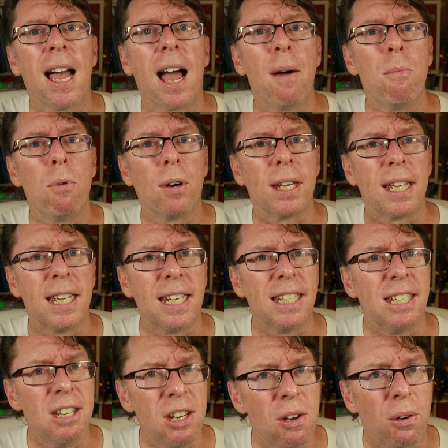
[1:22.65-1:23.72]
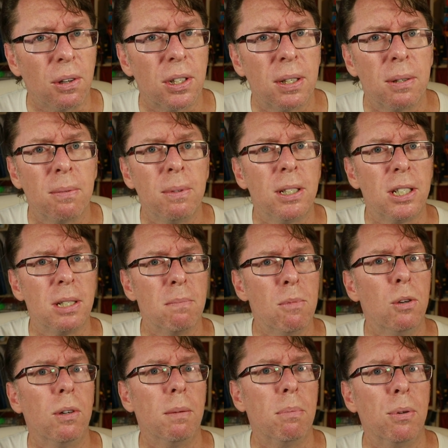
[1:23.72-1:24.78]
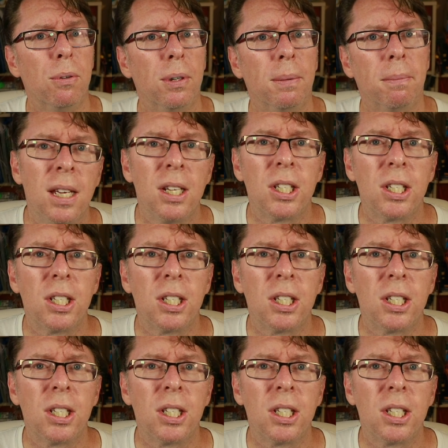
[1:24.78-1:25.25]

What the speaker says: and what it is not, which is more important.